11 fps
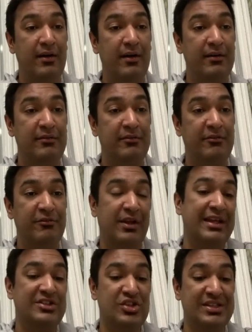really it's
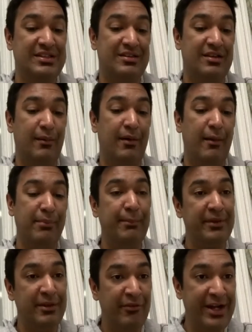just a blip in the
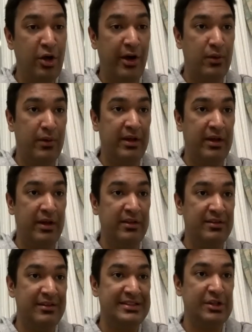radar and it's
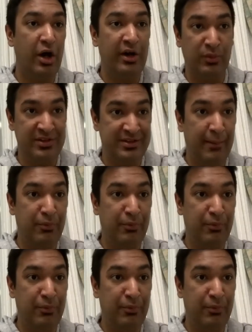onward and upward.